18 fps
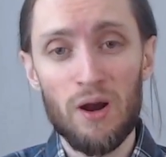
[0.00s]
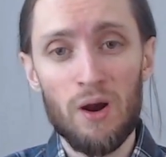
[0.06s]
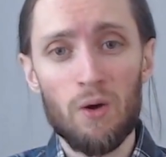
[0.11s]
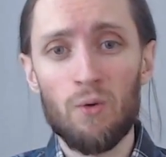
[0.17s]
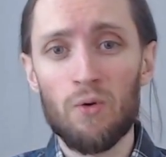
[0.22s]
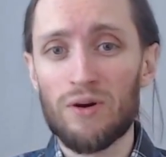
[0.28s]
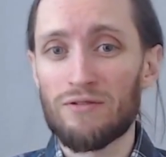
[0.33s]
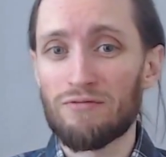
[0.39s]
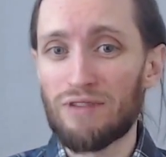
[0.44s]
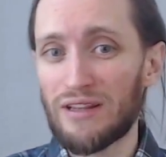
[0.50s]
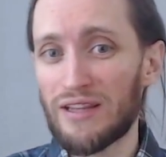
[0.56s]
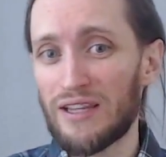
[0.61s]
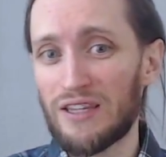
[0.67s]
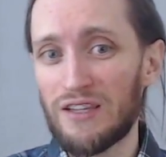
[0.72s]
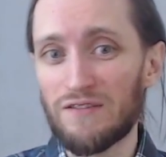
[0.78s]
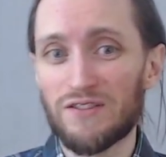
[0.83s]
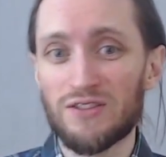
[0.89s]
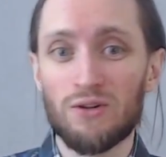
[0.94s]
or
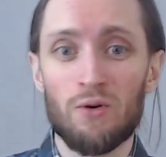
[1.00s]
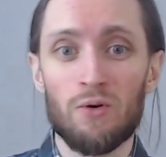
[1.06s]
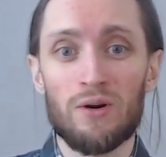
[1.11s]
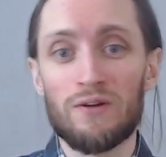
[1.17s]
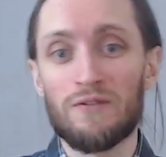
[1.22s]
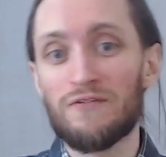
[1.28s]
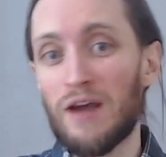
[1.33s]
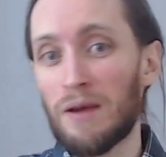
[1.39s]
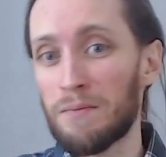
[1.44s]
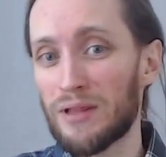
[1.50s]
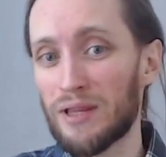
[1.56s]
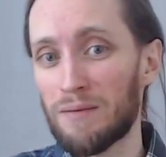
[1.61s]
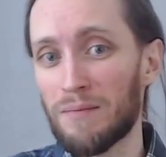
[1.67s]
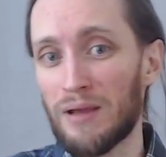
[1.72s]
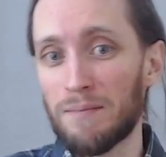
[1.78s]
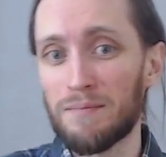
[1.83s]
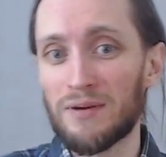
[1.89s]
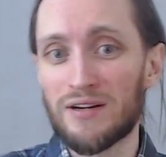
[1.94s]
relatives or family
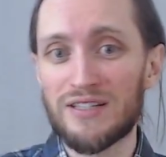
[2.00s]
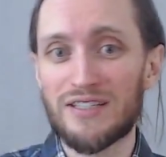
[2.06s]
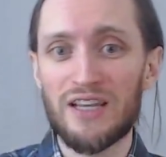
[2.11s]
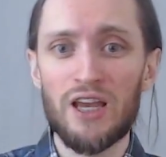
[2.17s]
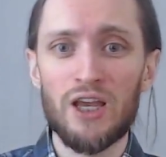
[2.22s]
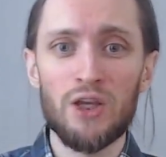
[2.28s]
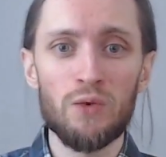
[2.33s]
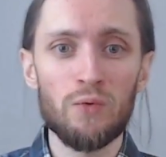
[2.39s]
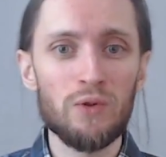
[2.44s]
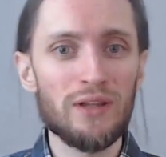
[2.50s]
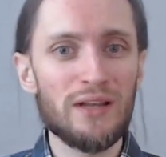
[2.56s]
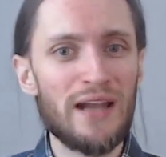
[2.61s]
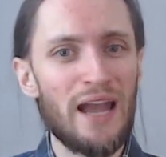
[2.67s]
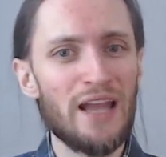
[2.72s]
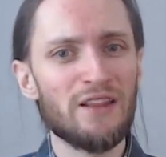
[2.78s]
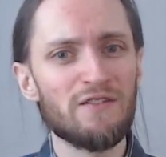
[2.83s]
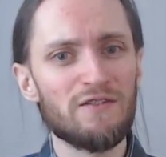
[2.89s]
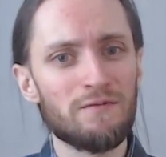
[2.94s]
members, you
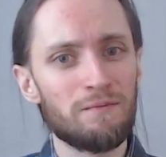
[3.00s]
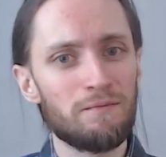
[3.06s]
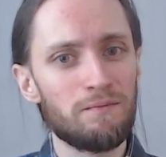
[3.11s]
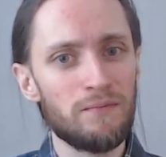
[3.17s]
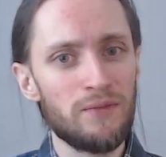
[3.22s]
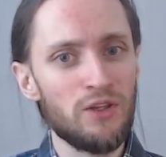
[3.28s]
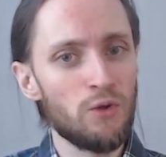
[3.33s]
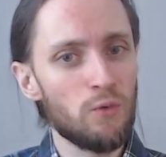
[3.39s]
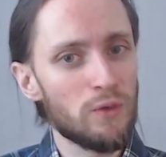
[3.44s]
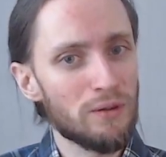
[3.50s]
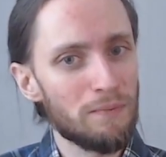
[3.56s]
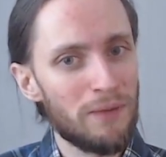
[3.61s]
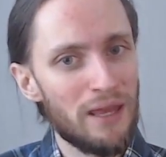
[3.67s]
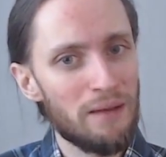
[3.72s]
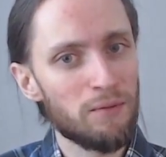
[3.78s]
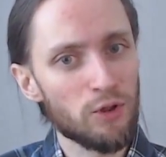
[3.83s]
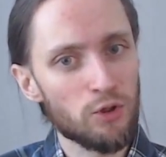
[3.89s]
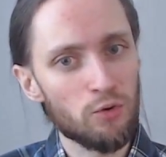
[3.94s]
will
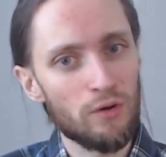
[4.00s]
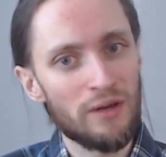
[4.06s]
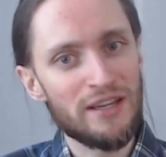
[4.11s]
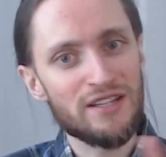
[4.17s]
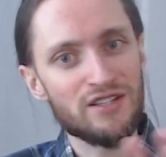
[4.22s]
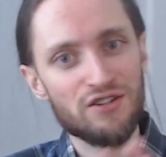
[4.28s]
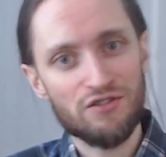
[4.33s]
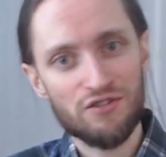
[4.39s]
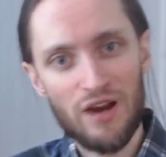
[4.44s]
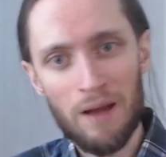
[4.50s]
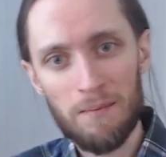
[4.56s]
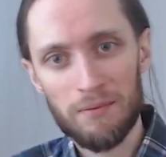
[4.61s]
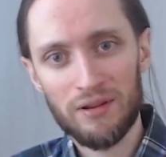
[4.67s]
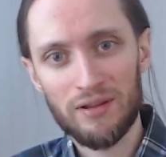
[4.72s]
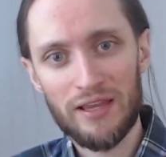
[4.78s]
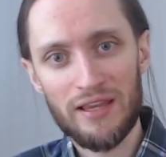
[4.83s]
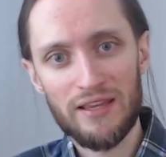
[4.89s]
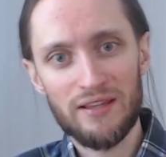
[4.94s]
be able to
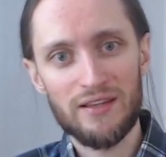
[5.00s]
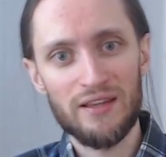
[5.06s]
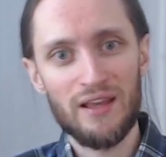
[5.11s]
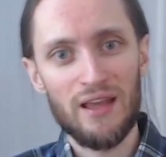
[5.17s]
extrapolate